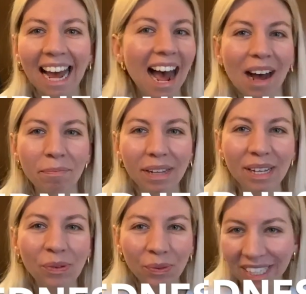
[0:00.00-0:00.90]

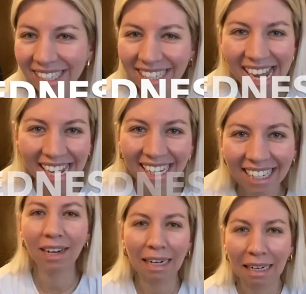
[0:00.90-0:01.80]
happy Wednesday.
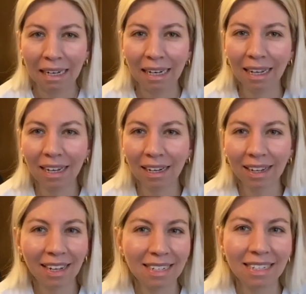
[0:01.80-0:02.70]
Little
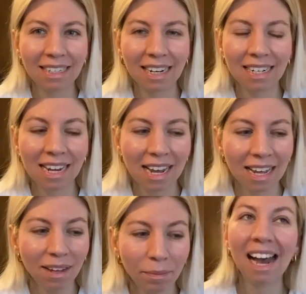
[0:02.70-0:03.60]
location change
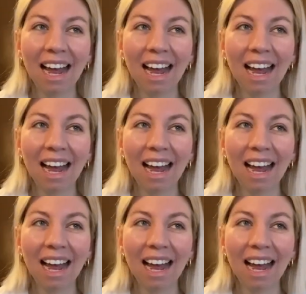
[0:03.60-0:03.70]
here.